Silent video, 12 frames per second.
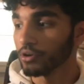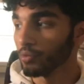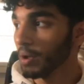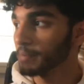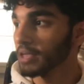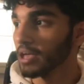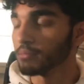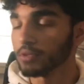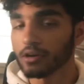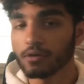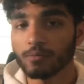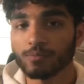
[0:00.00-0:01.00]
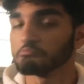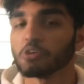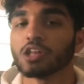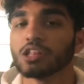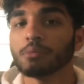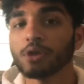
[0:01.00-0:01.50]
your webcam.
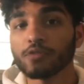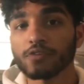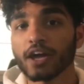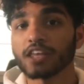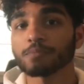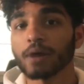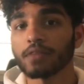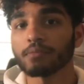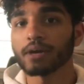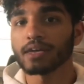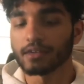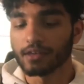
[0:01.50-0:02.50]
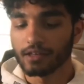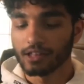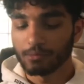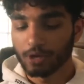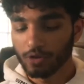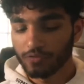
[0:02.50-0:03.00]
Let me know if you guys buy the mic.
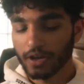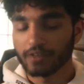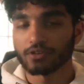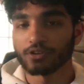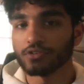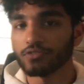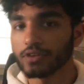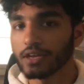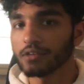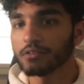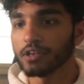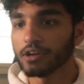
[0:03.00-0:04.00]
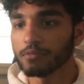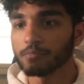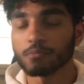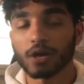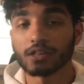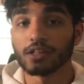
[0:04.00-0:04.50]
Let me know if you guys start using it.
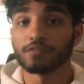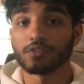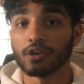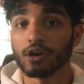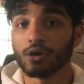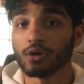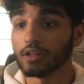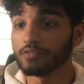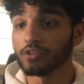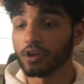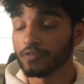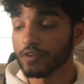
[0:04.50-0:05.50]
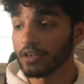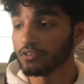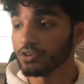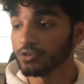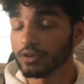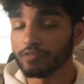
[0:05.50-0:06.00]
I'd love to know. I'd love to know if you guys
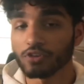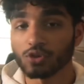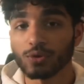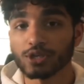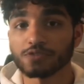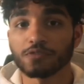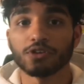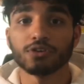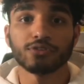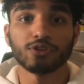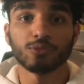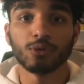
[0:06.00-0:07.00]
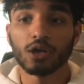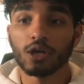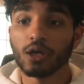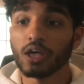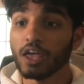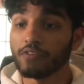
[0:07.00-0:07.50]
are using it for Twitch, for YouTube.
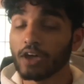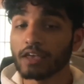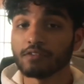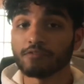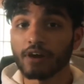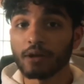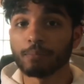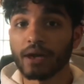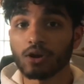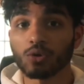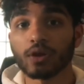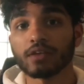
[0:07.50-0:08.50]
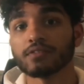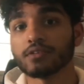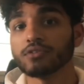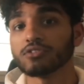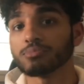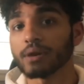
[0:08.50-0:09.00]
If you guys even find better ways to
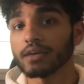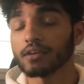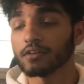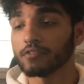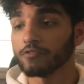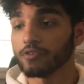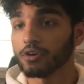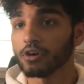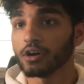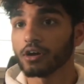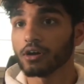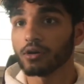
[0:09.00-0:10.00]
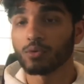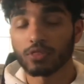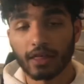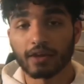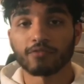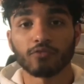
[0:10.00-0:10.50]
use the mic for
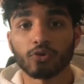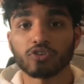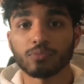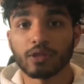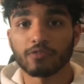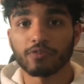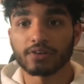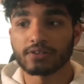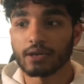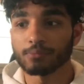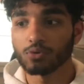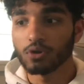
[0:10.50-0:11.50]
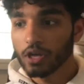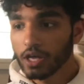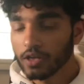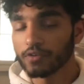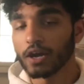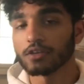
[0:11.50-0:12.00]
with like Voicemeeter, for example.
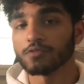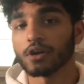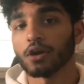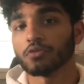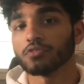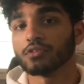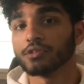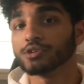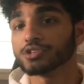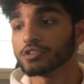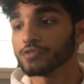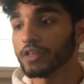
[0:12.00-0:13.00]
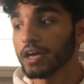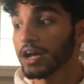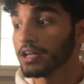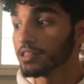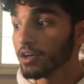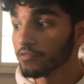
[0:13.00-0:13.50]
If you guys find other solutions for that,
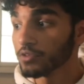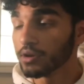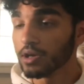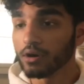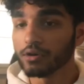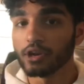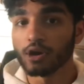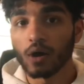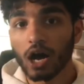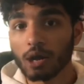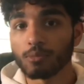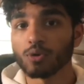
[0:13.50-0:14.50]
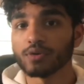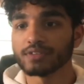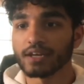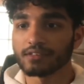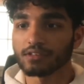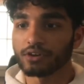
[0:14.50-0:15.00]
I'd love to know. I'm always
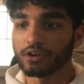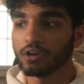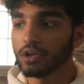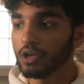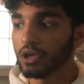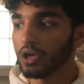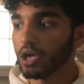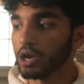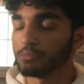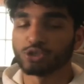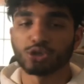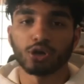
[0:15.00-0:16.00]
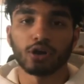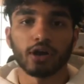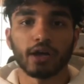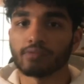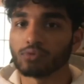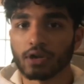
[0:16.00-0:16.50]
down to learn, and I'm sure
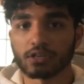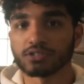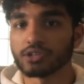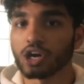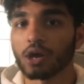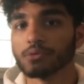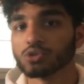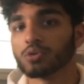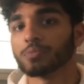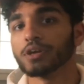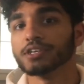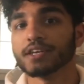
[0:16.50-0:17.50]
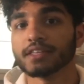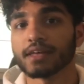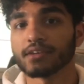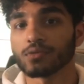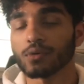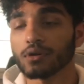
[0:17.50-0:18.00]
everyone else in the comments will appreciate
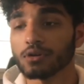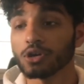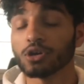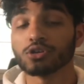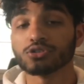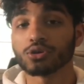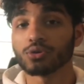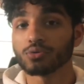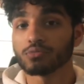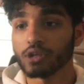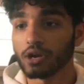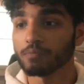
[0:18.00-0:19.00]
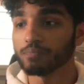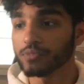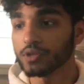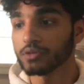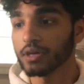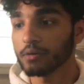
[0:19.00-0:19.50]
that as well. So
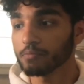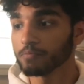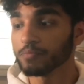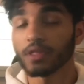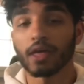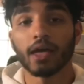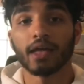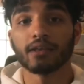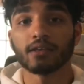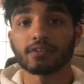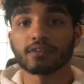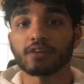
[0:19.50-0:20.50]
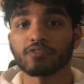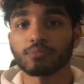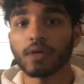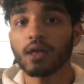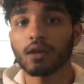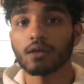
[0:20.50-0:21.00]
do that. And aside from
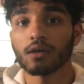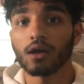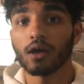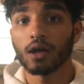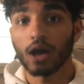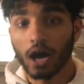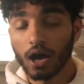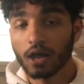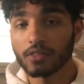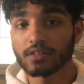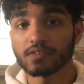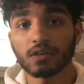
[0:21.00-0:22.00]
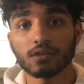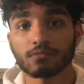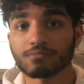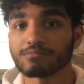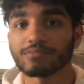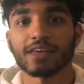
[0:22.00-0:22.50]
that, that's it.
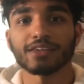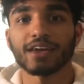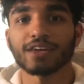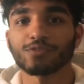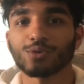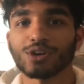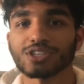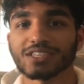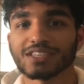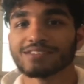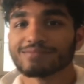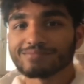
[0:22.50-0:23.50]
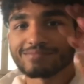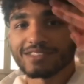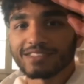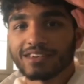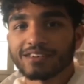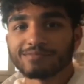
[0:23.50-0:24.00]
Thank you guys for watching.
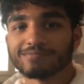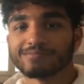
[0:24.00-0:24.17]
See ya.